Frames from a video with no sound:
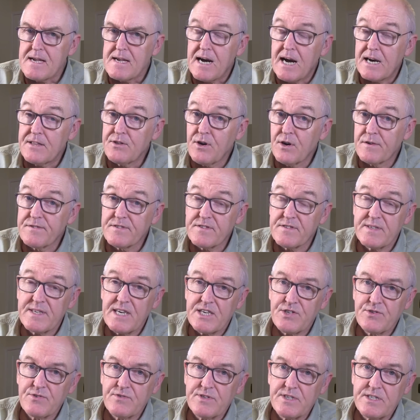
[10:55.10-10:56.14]
and the Office for
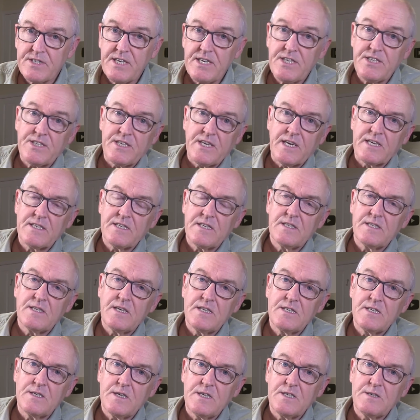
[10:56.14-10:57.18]
National Statistics
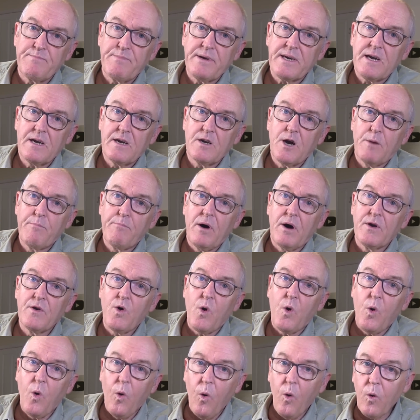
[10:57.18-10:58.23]
is picking up on
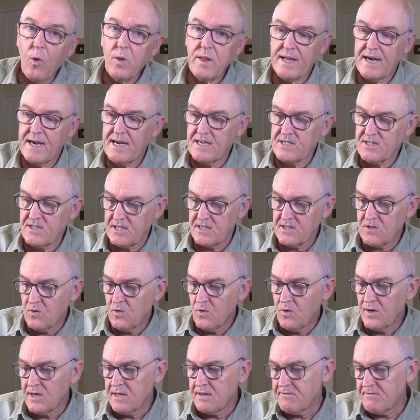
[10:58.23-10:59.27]
all cases,
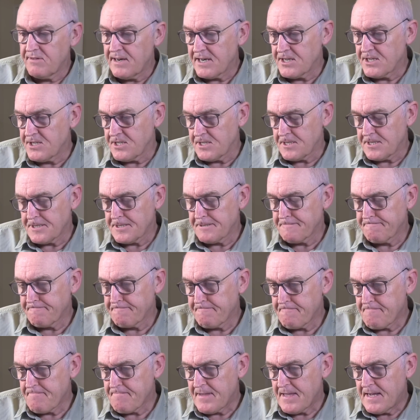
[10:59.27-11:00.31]
all infections.
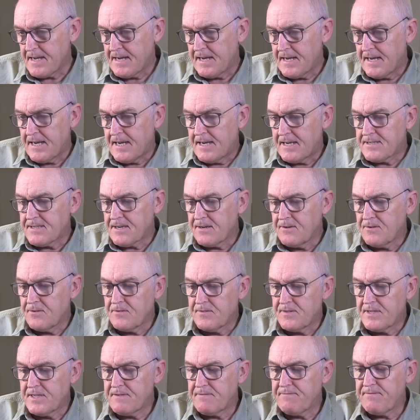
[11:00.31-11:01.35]
So
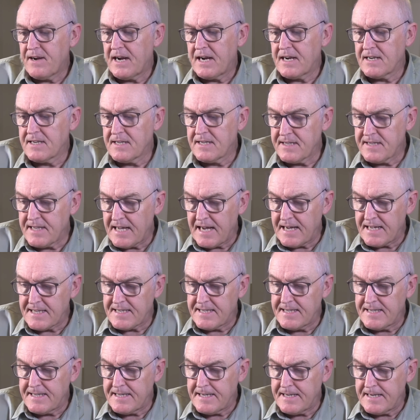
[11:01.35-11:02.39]
the fact that
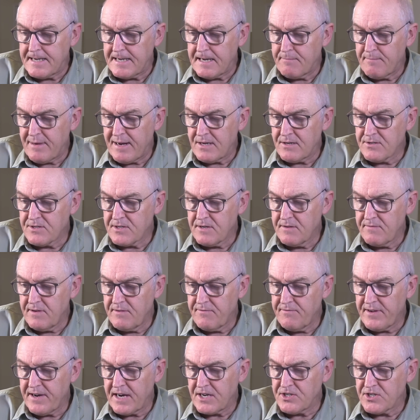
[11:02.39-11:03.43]
the amount of
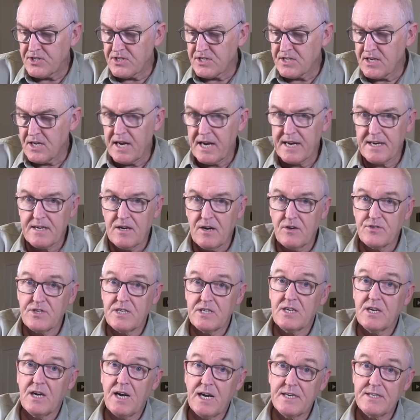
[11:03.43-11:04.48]
infections diagnosed
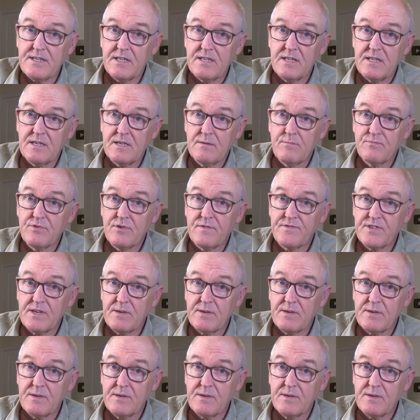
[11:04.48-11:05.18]
is higher than the number of